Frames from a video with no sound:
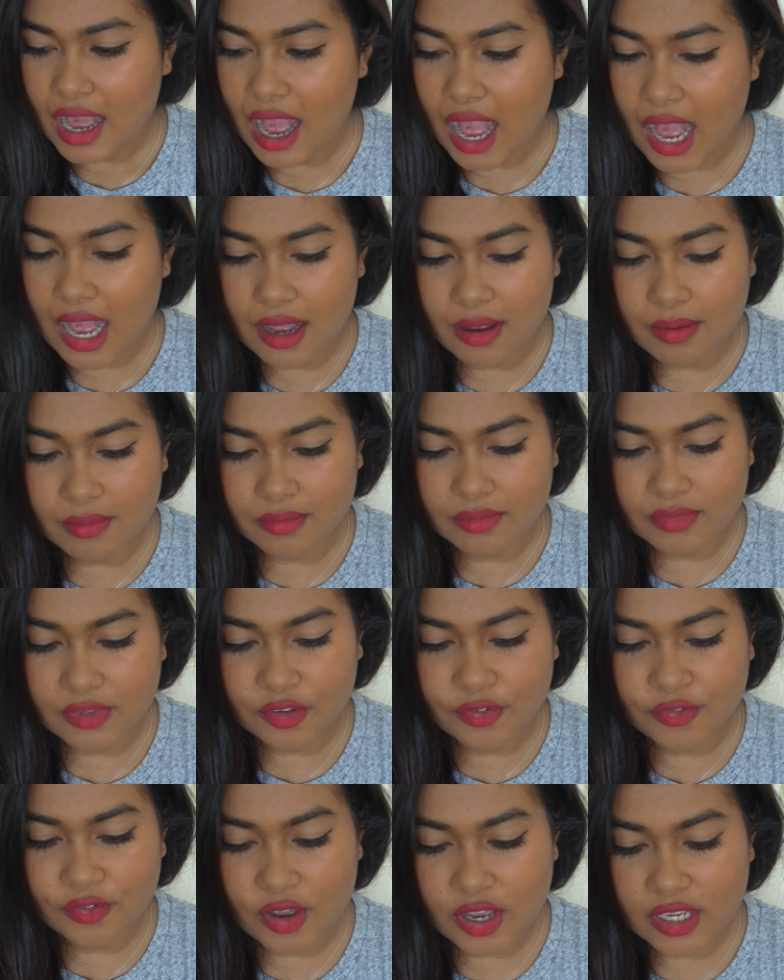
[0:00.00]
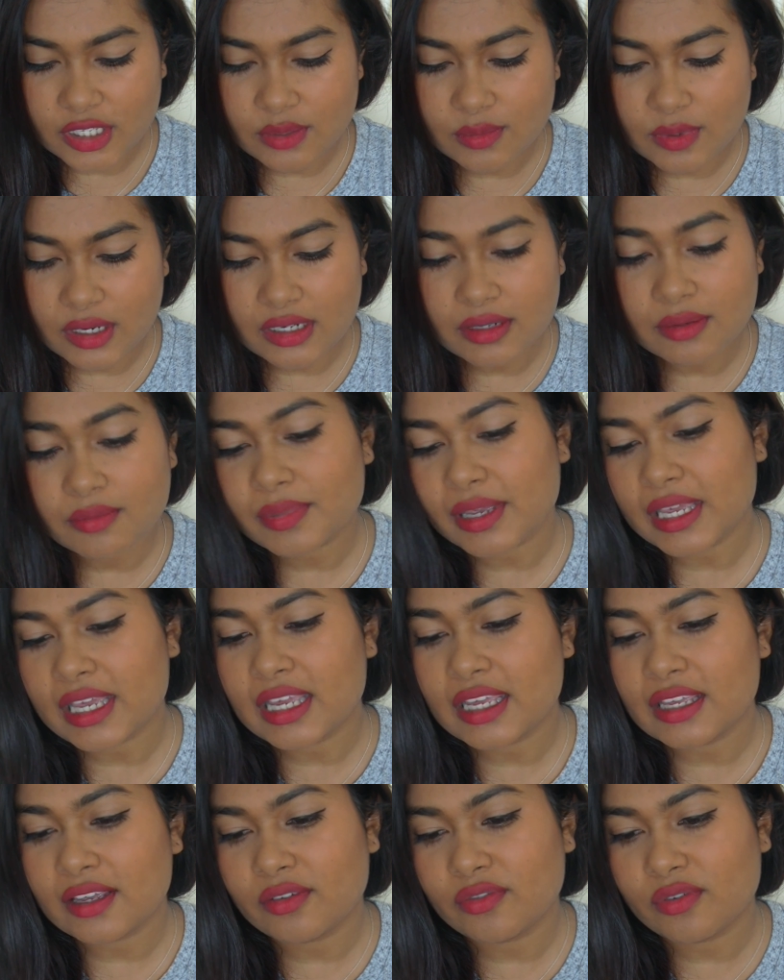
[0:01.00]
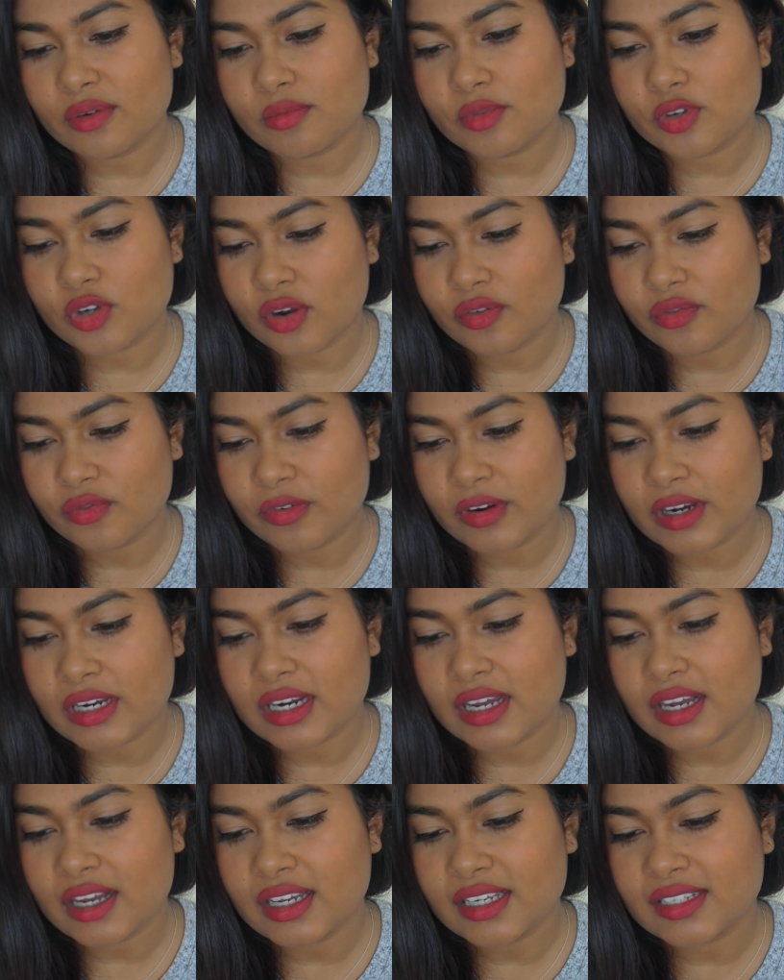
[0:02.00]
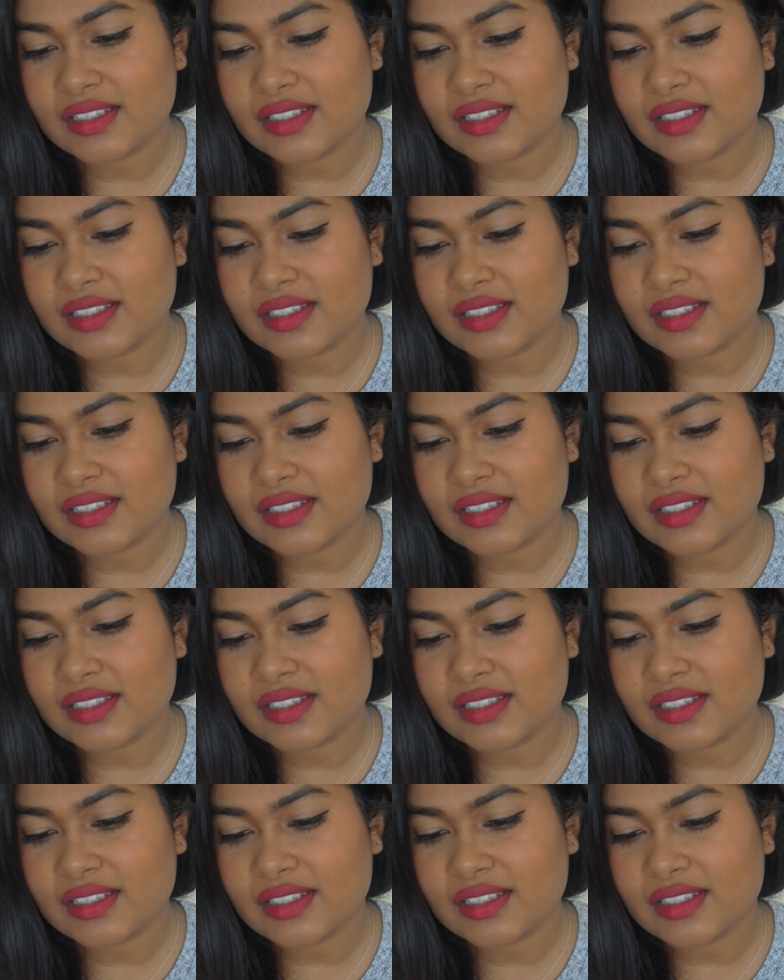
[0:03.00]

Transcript: The first one being from John Frieda.